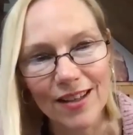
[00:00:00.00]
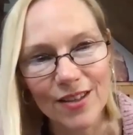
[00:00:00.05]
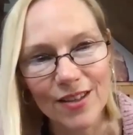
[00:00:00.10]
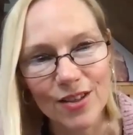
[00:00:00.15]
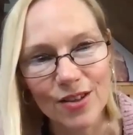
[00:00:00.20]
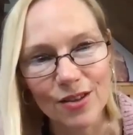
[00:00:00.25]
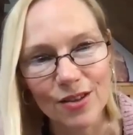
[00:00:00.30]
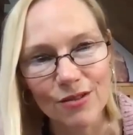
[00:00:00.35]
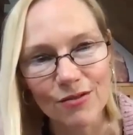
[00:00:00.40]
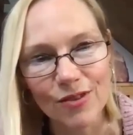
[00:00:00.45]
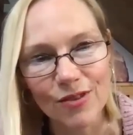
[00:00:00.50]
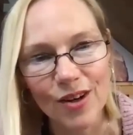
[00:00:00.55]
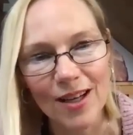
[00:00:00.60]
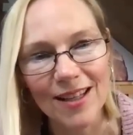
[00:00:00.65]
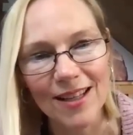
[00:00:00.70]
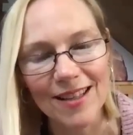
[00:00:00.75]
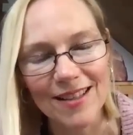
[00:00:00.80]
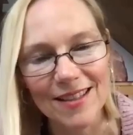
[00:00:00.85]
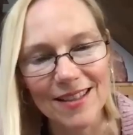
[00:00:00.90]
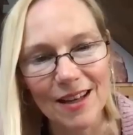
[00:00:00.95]
to
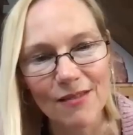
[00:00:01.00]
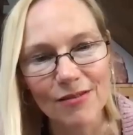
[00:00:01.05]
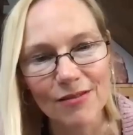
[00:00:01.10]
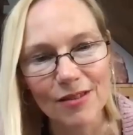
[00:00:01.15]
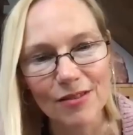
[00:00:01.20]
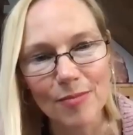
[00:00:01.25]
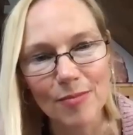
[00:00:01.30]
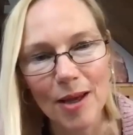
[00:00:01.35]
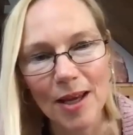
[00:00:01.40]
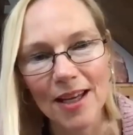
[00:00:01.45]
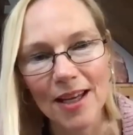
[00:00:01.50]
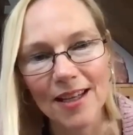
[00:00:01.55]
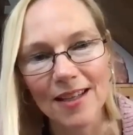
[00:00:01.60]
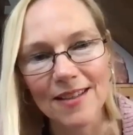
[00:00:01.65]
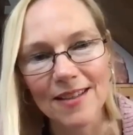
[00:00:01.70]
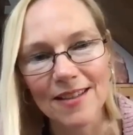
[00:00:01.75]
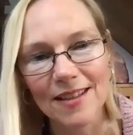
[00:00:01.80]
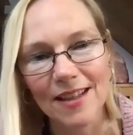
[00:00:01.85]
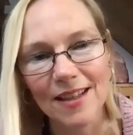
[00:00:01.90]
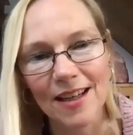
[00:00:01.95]
find this level of
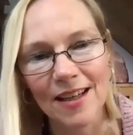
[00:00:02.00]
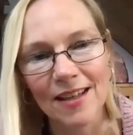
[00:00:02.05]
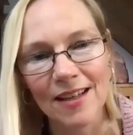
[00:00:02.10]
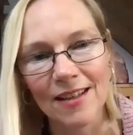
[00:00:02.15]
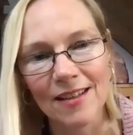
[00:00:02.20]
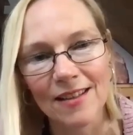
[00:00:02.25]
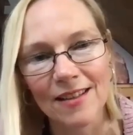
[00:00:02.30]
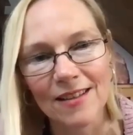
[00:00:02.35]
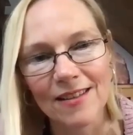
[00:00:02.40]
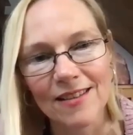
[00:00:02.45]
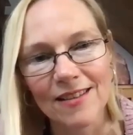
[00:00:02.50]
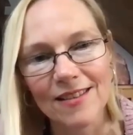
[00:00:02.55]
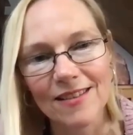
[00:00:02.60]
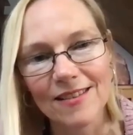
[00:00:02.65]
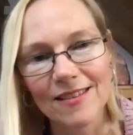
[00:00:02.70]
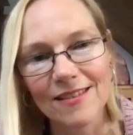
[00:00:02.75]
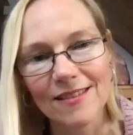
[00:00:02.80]
peace and